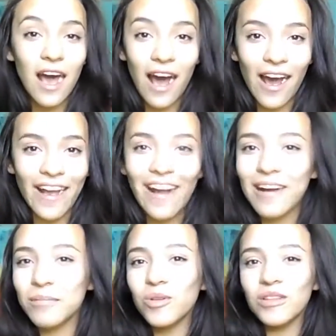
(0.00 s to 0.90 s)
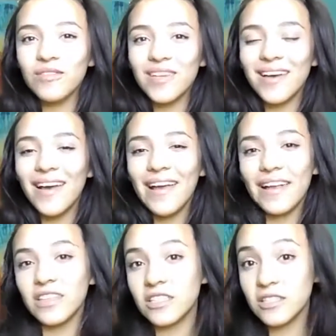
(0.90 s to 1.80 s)
hi, I'm Olivia
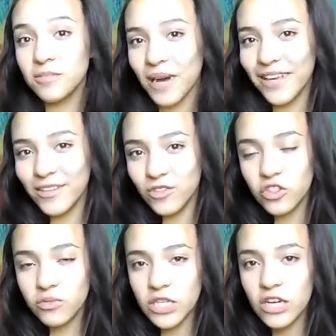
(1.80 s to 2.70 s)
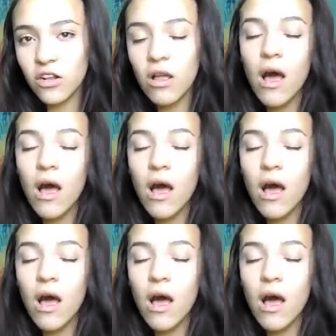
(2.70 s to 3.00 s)
and this is my YouTube channel.